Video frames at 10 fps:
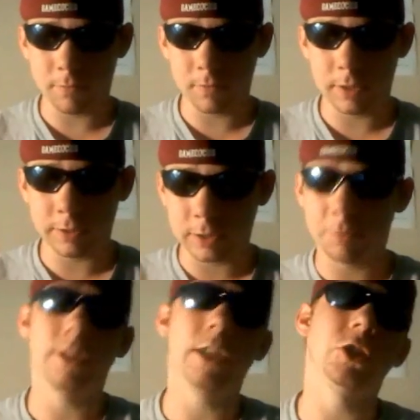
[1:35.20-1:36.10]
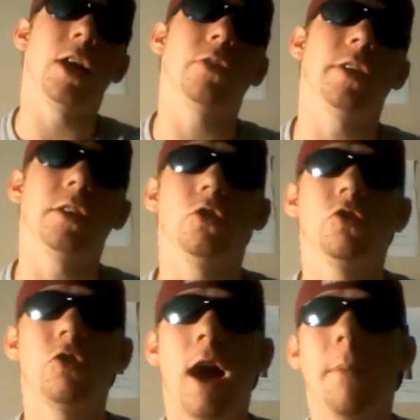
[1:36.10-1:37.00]
there's this petition out there to
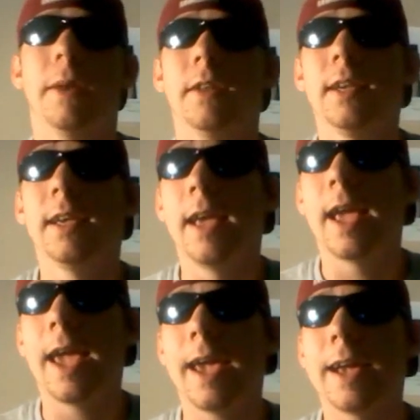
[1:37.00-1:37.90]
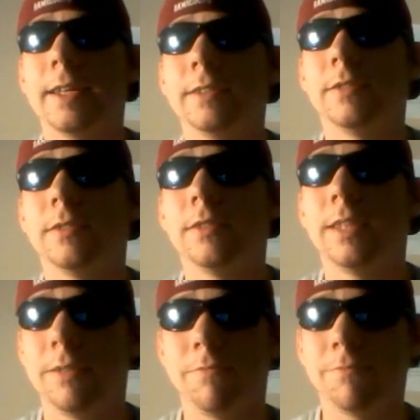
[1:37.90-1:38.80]
stop it, and
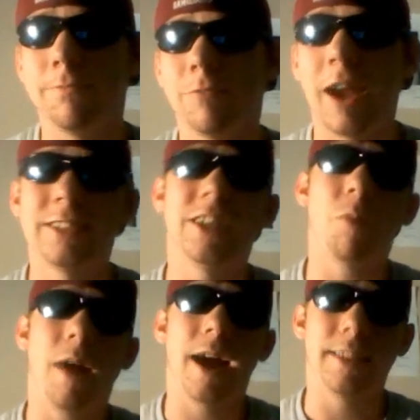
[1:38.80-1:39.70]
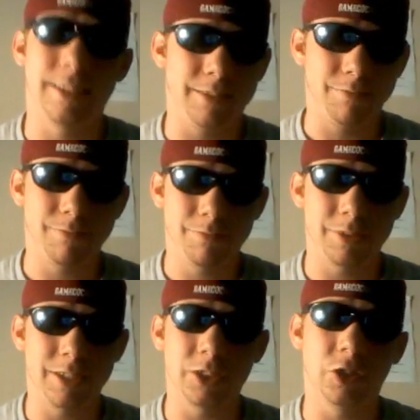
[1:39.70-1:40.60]
the rationale behind the
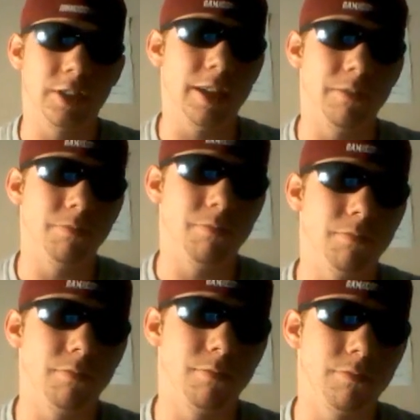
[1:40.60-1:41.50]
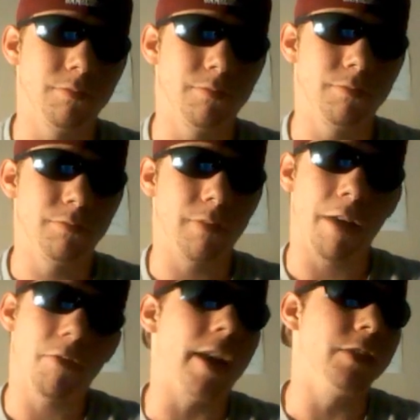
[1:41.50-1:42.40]
petition, and I
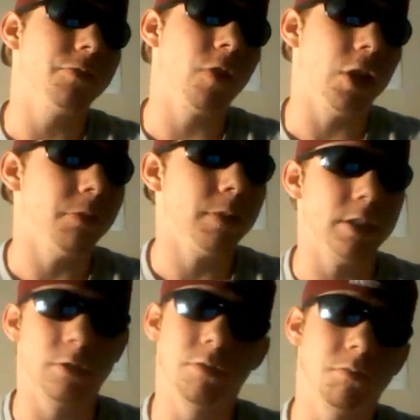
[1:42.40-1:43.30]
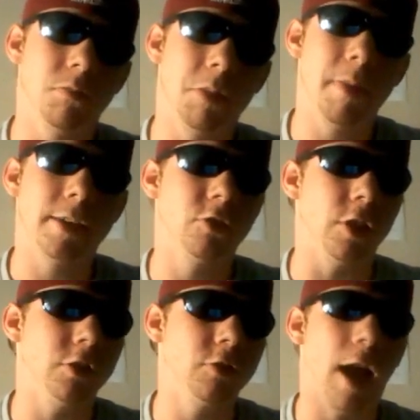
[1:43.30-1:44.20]
find it funny because it, it makes
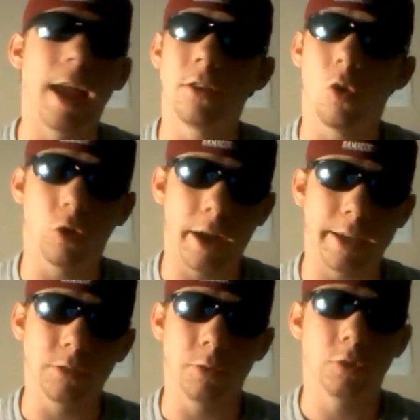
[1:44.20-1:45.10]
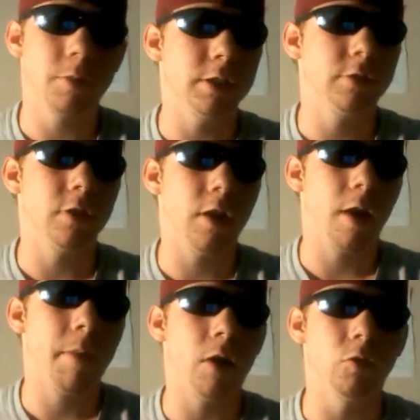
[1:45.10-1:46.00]
sense. I don't like his music, but it's
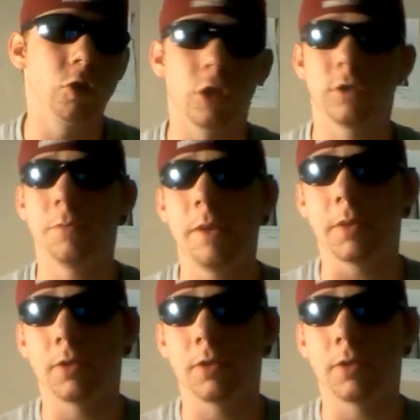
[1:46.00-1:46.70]
about Justin Bieber.